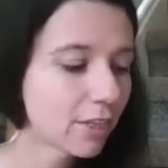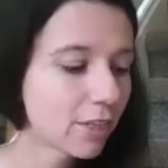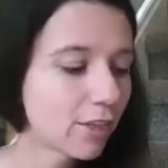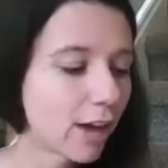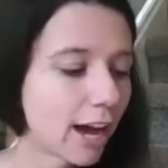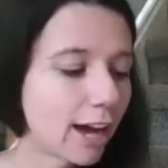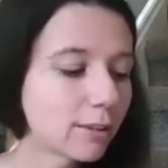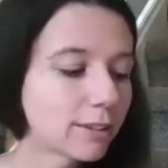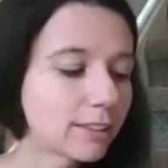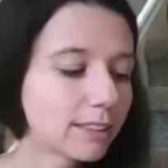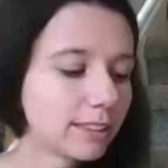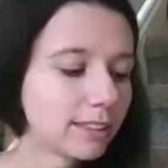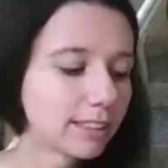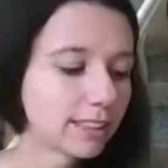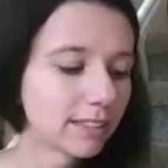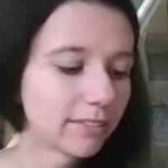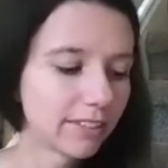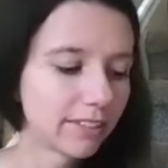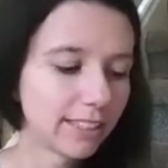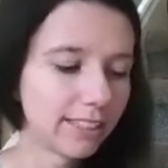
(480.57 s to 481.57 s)

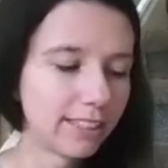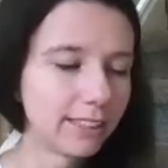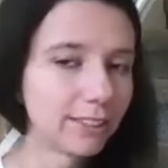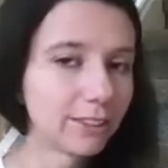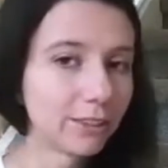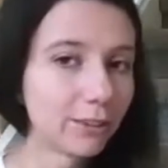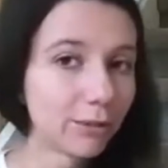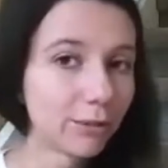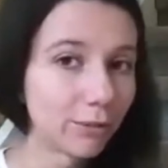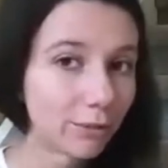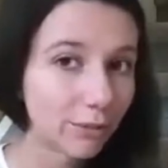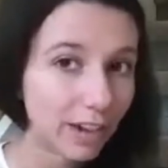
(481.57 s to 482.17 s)
Thousands of these